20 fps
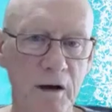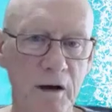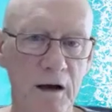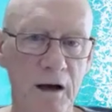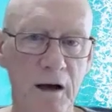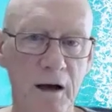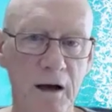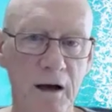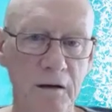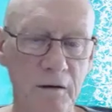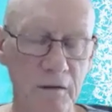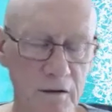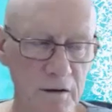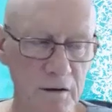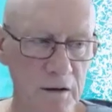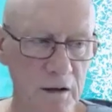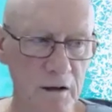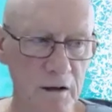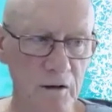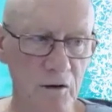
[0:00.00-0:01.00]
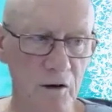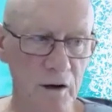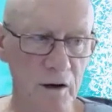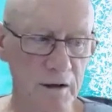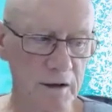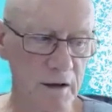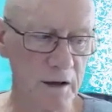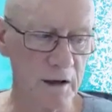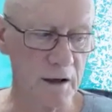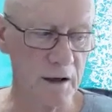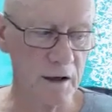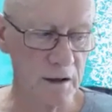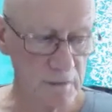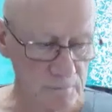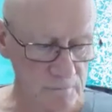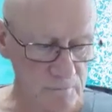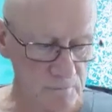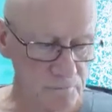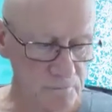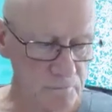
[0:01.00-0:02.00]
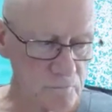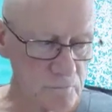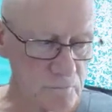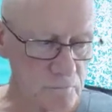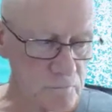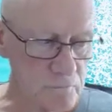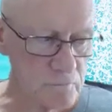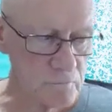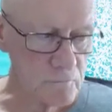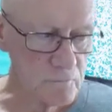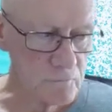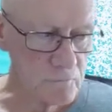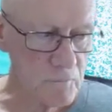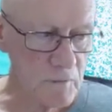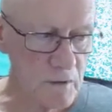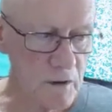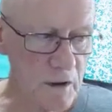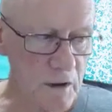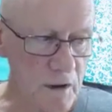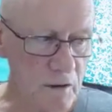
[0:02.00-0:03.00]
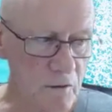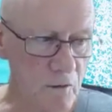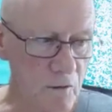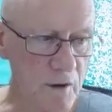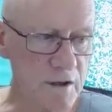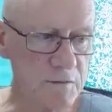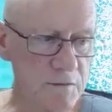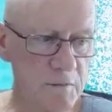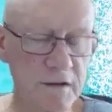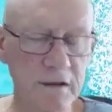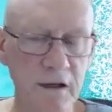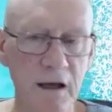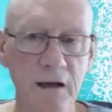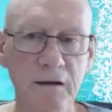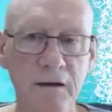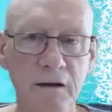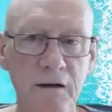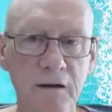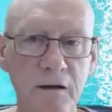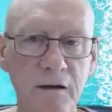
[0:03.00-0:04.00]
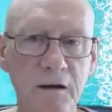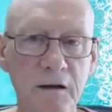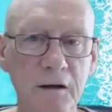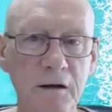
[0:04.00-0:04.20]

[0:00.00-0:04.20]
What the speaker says: heart and guide your heart and always protect it